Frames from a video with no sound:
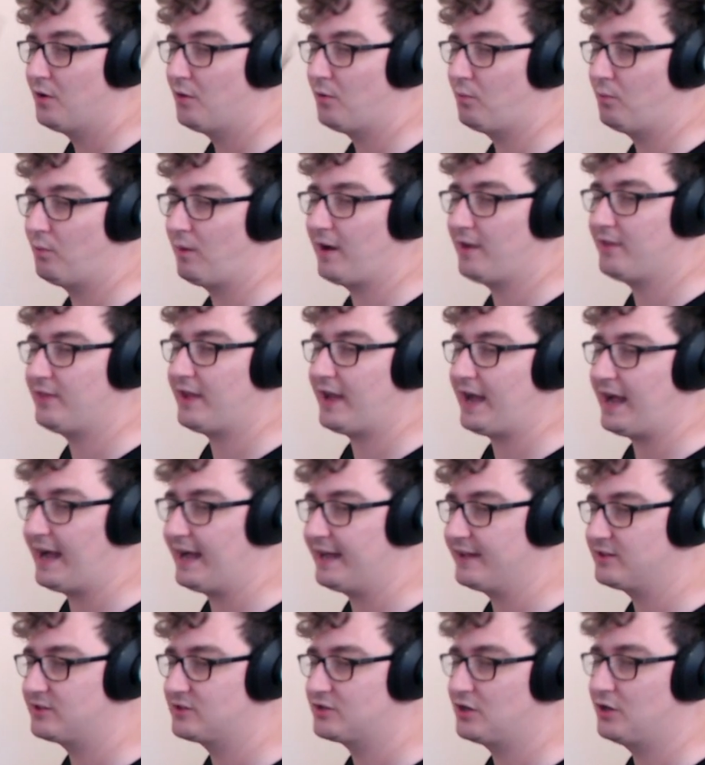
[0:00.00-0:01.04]
One
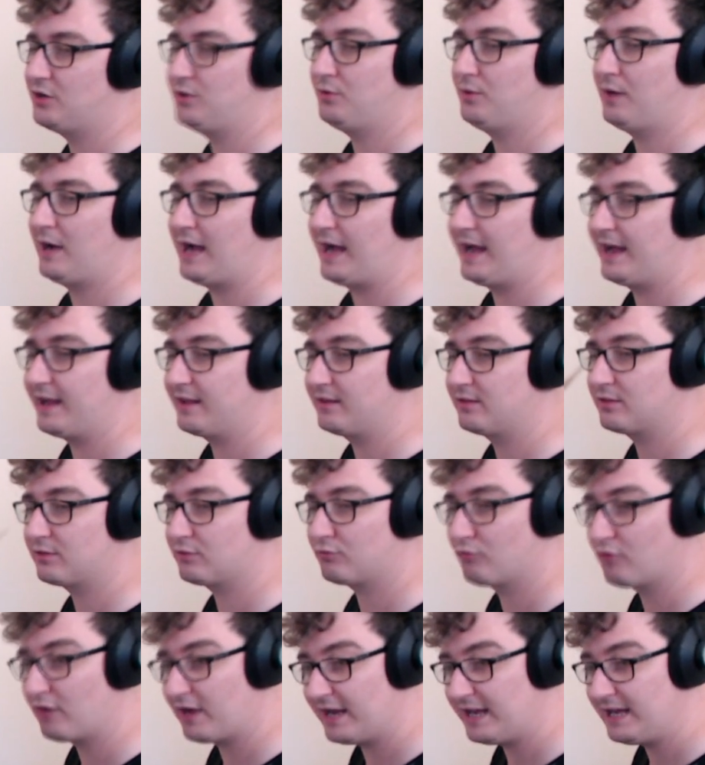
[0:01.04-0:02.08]
and two and
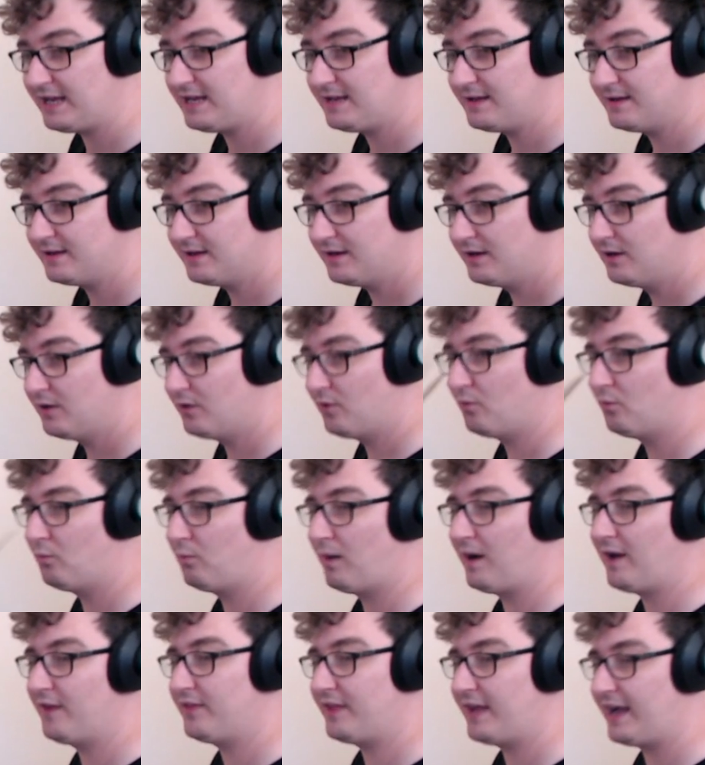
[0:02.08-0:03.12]
three,
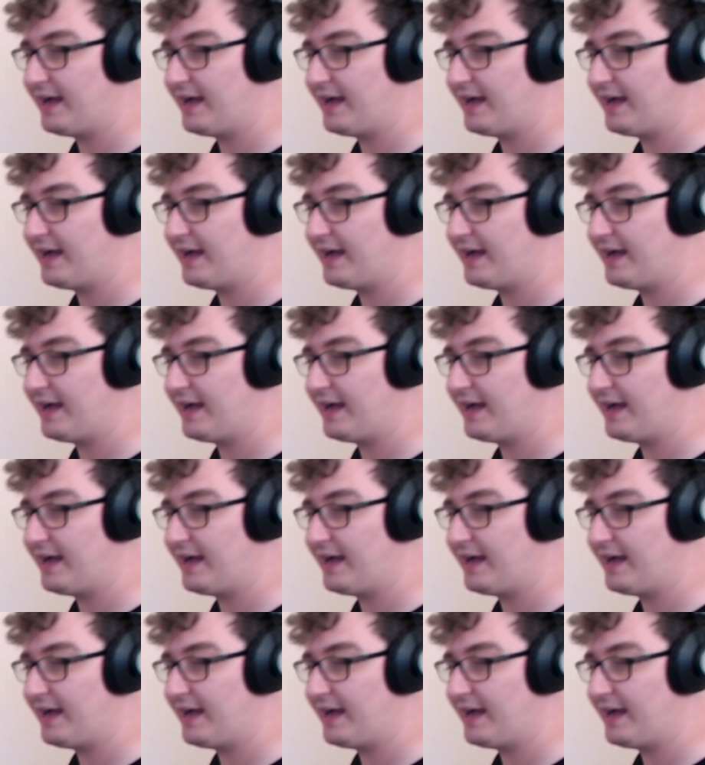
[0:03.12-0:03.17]
one